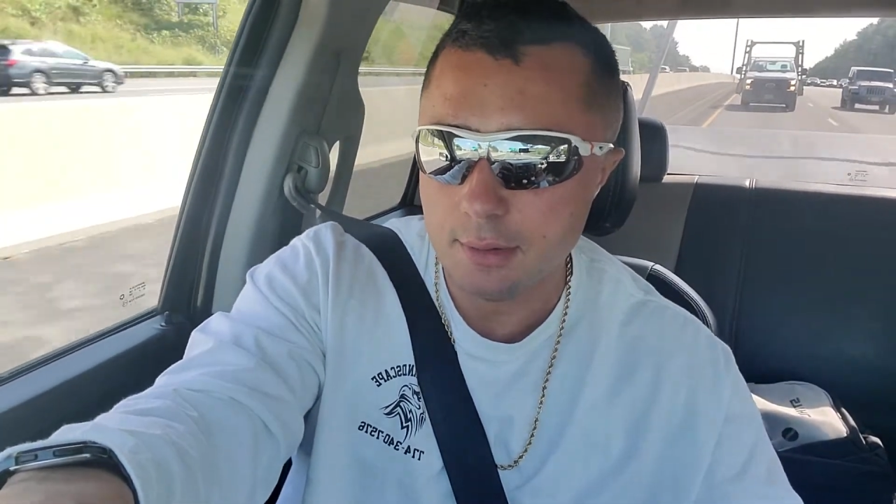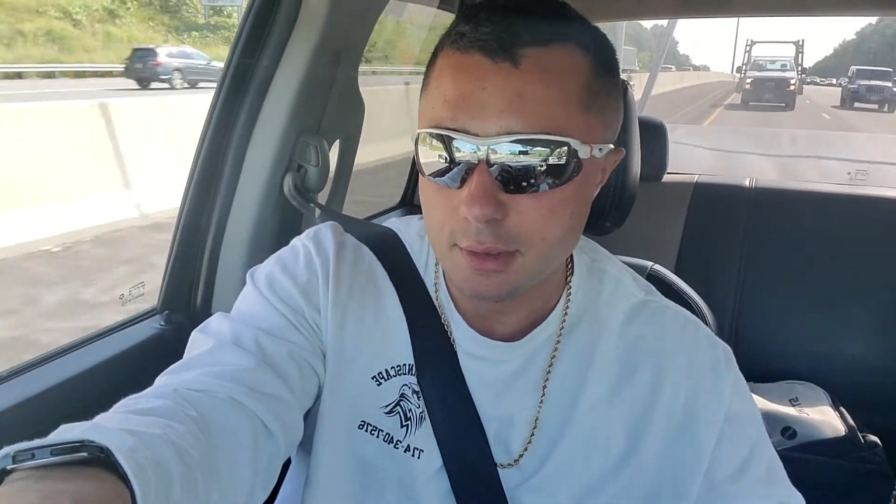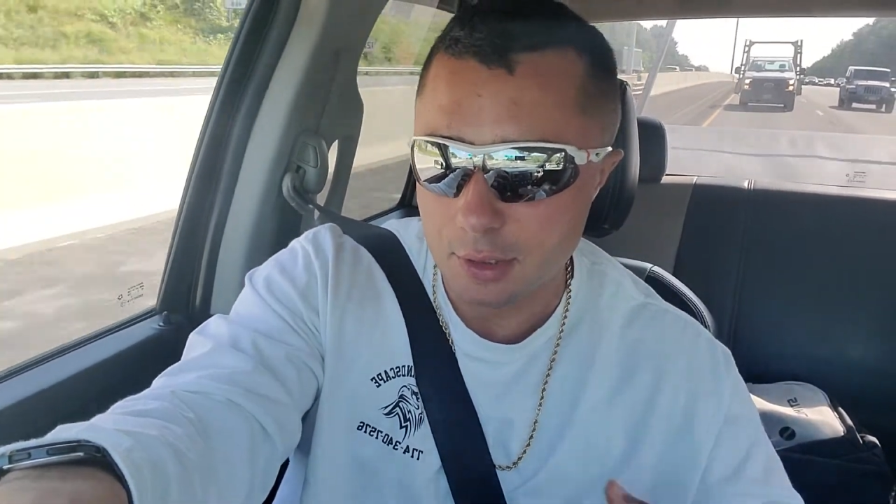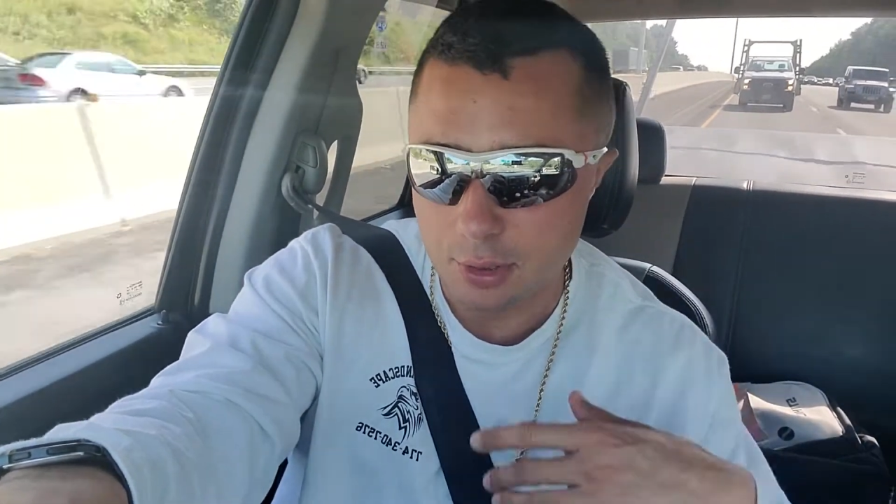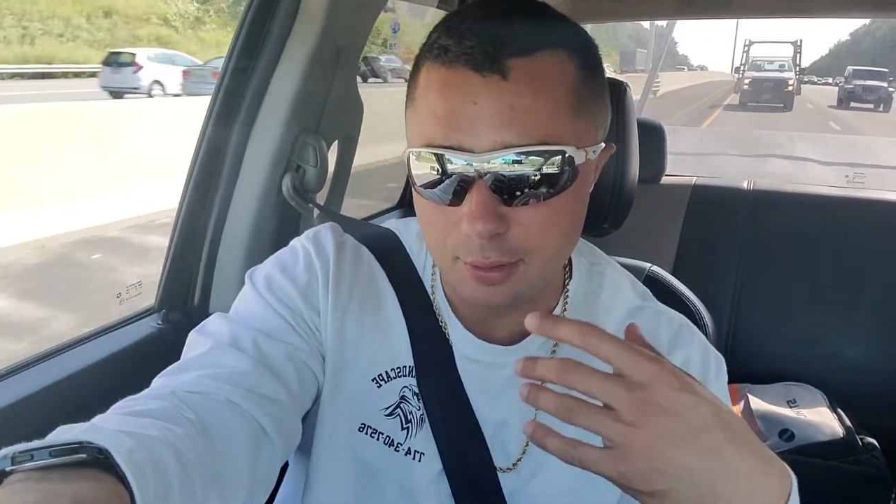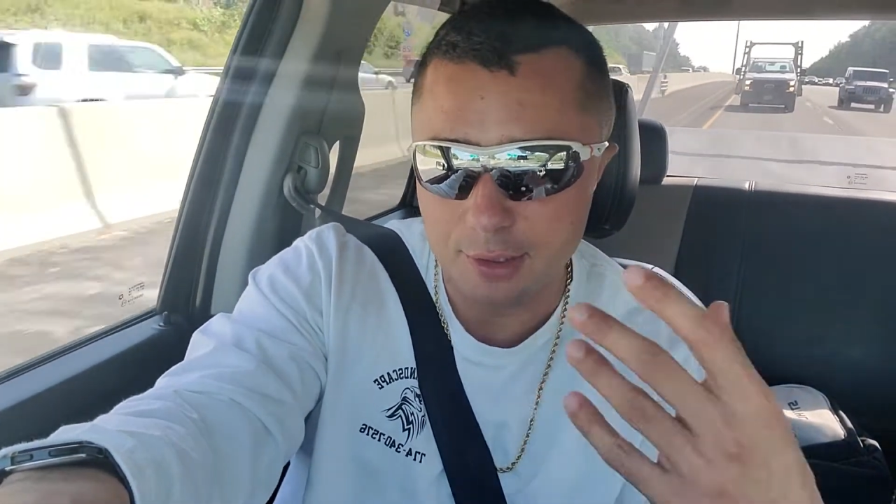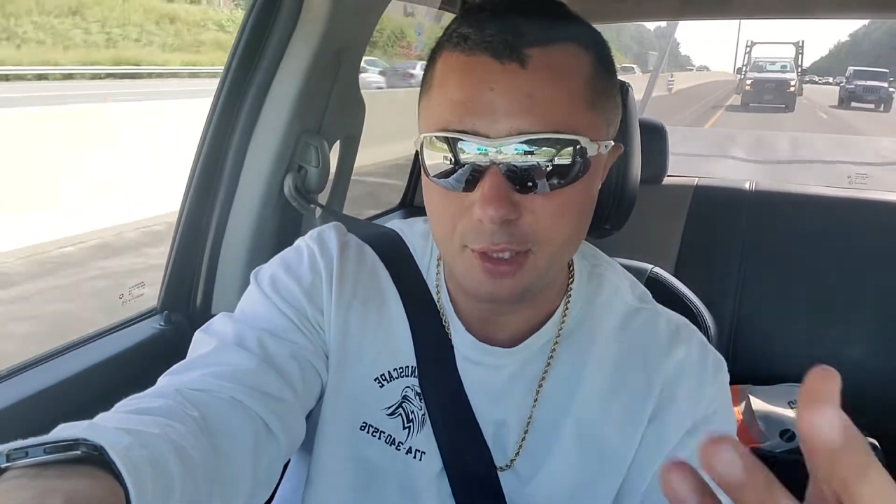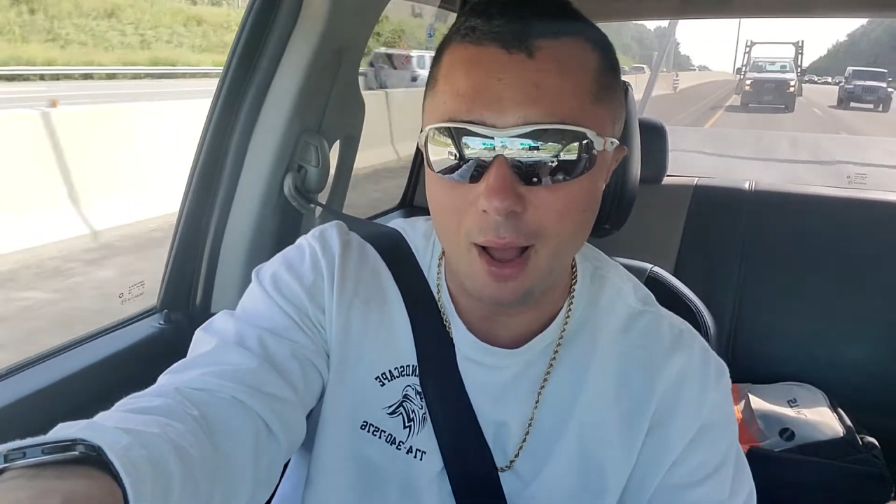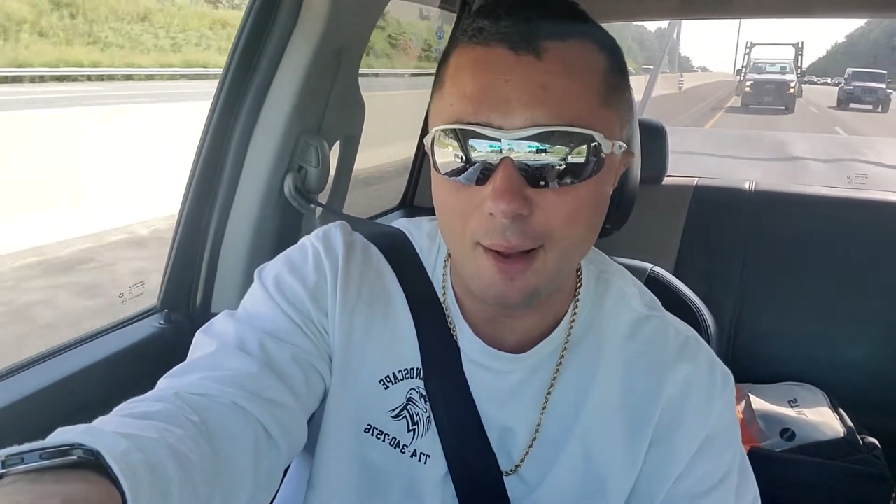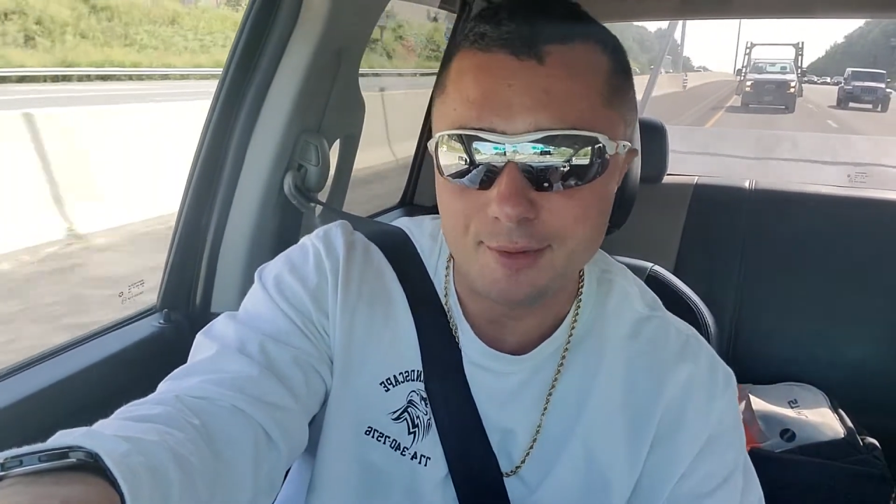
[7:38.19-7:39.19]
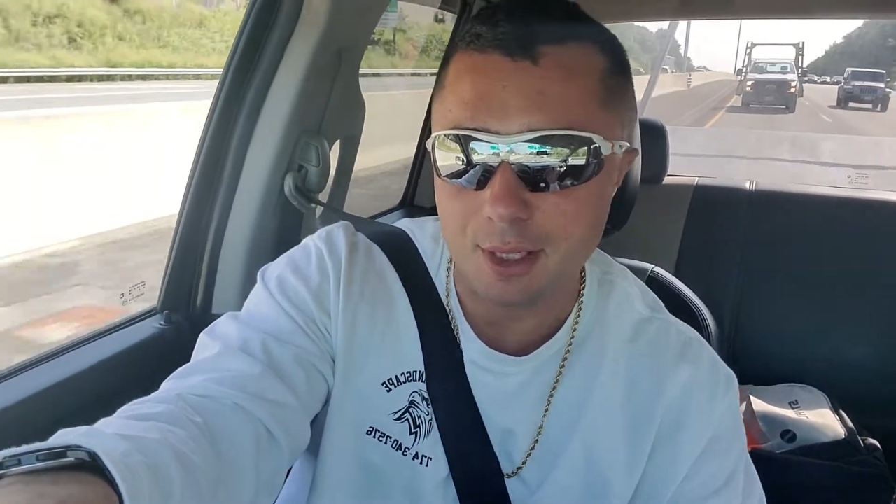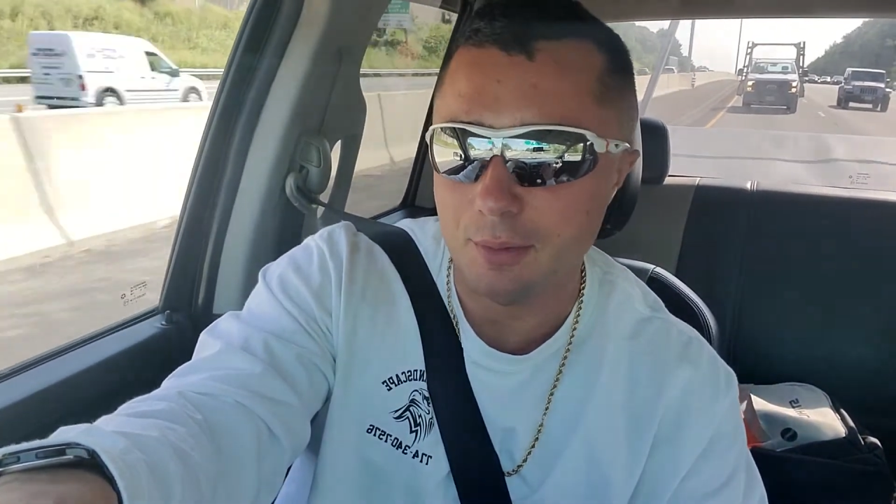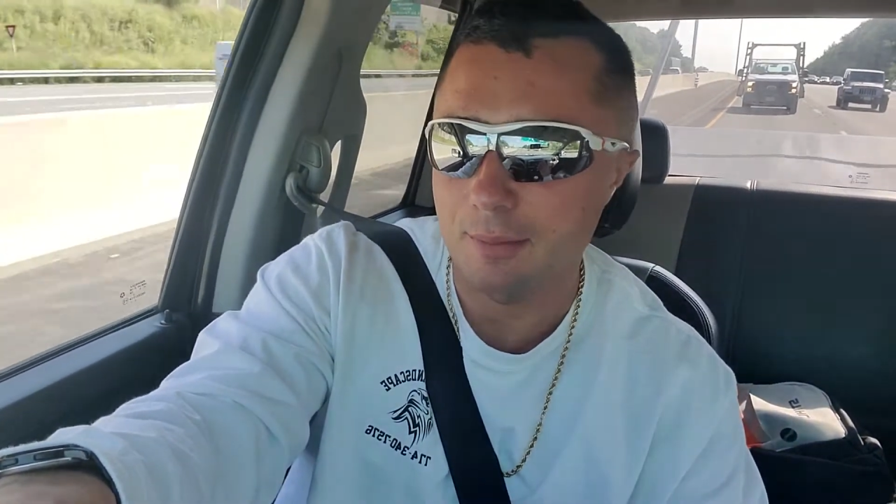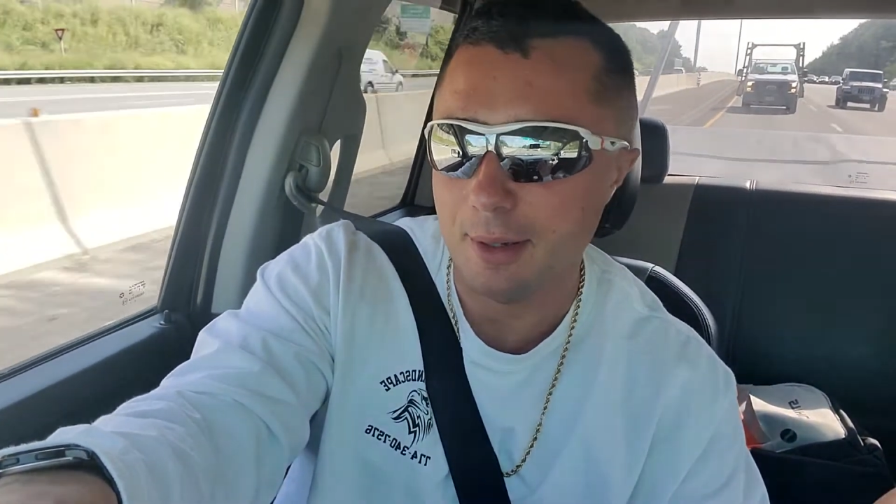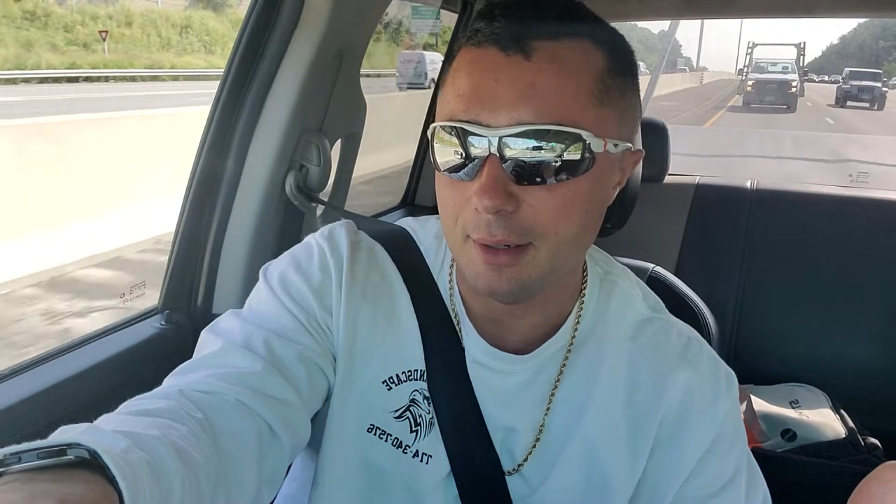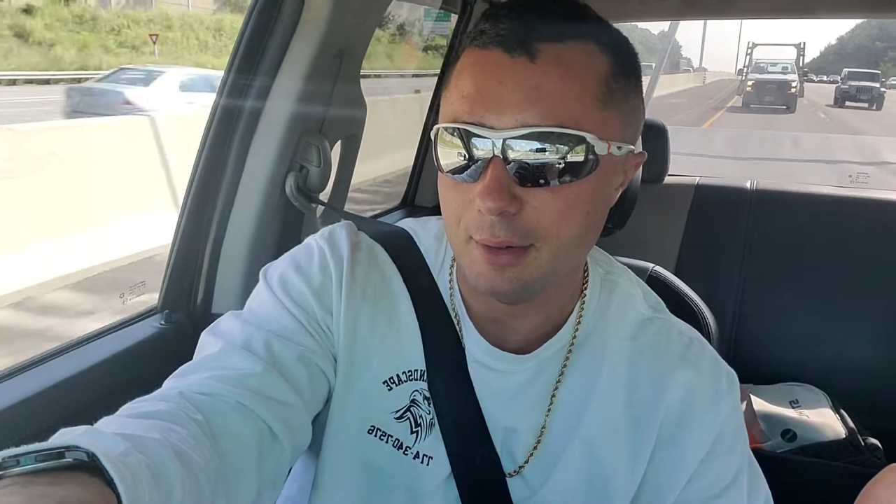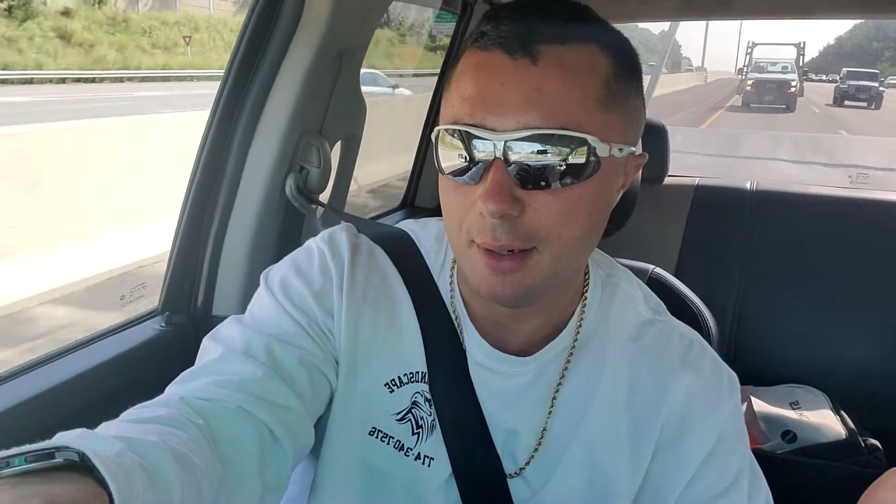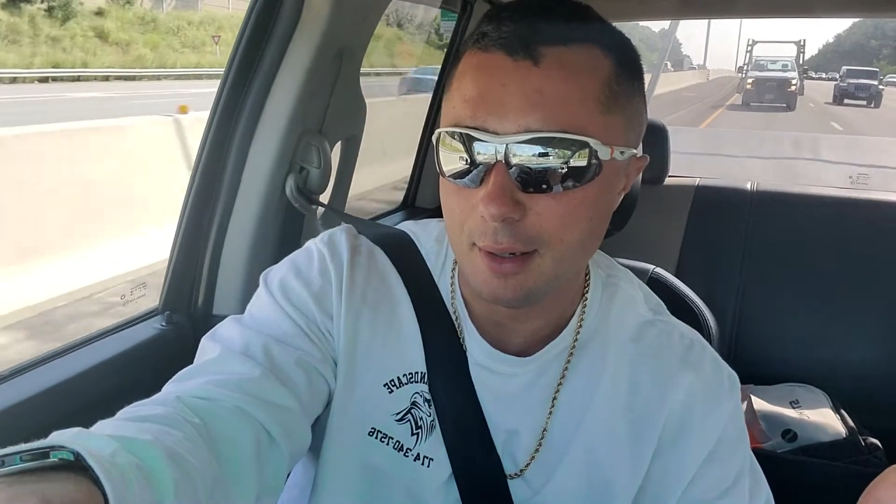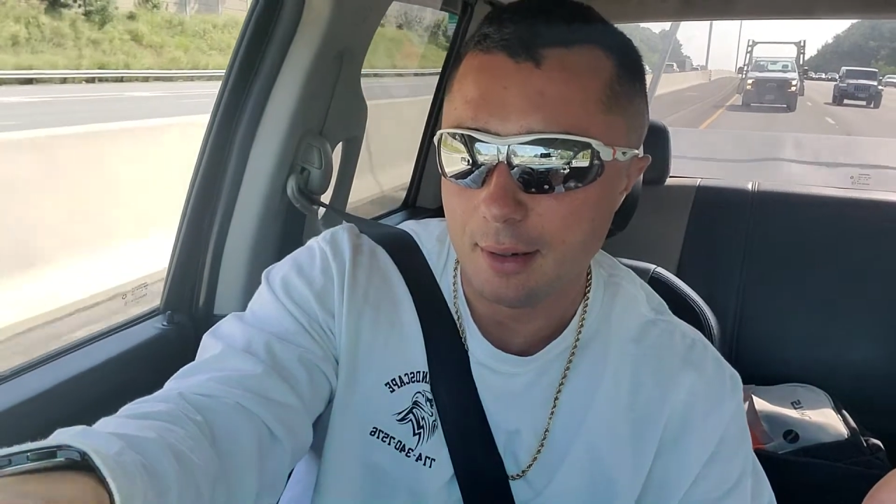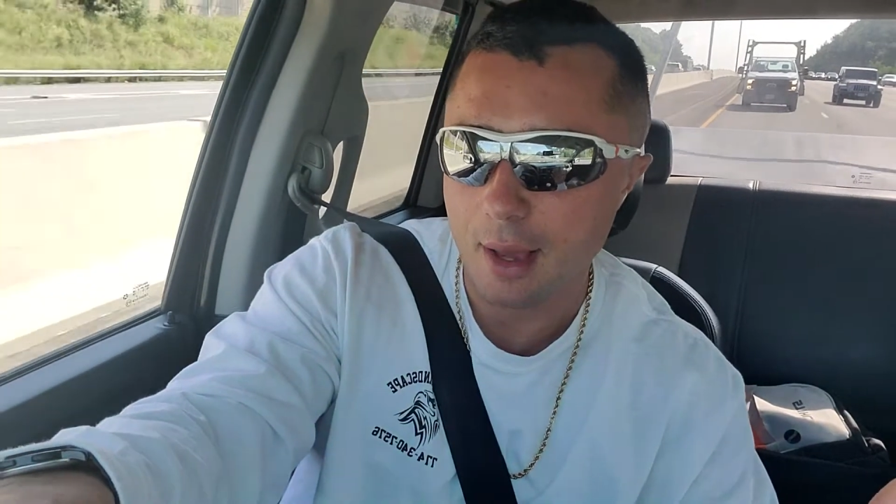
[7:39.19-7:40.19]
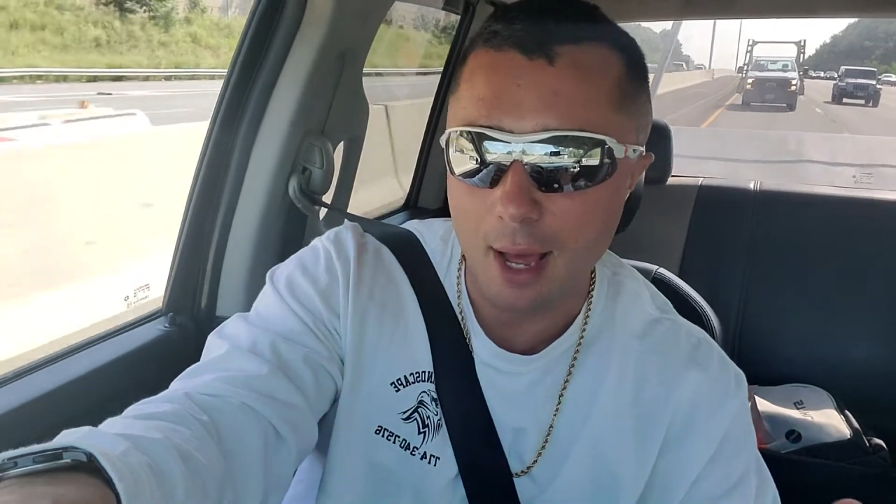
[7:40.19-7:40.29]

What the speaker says: to do the jobs that we've been doing.